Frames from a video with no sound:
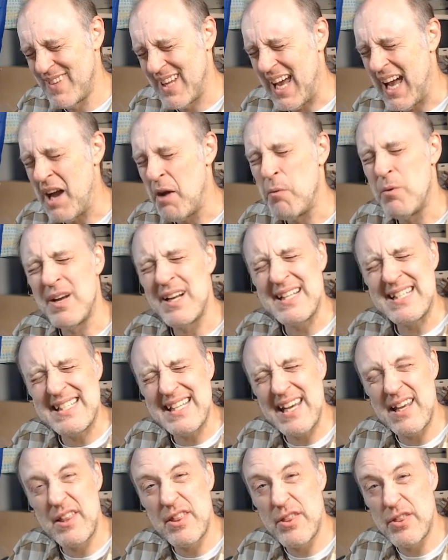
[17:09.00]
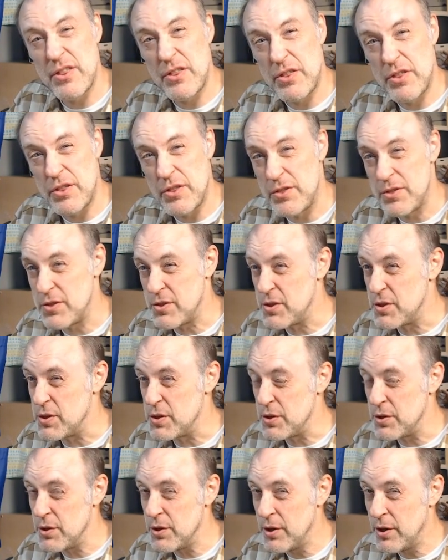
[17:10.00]
I want to say
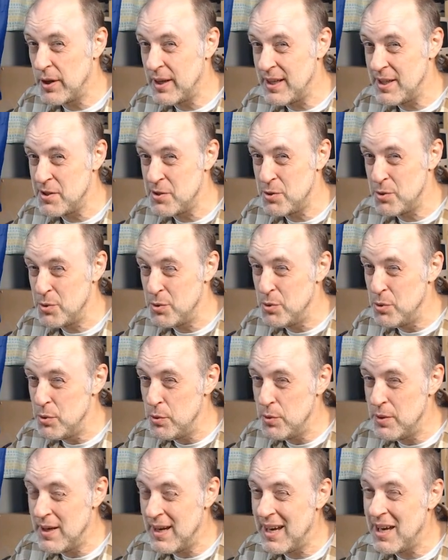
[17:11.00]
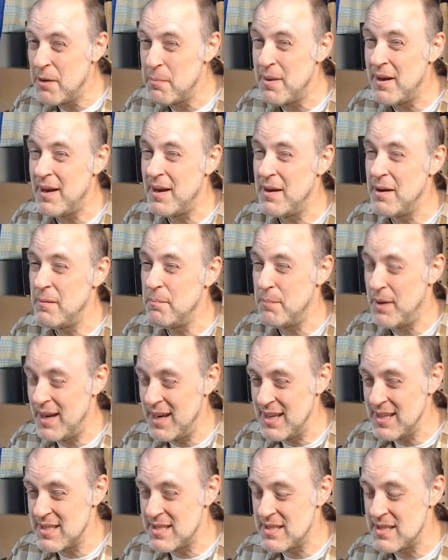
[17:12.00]
32
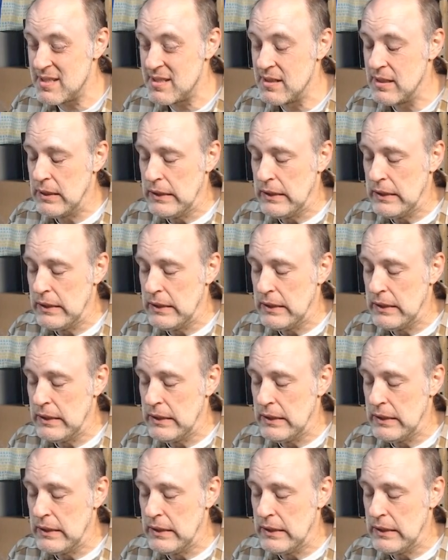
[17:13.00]
gigabytes.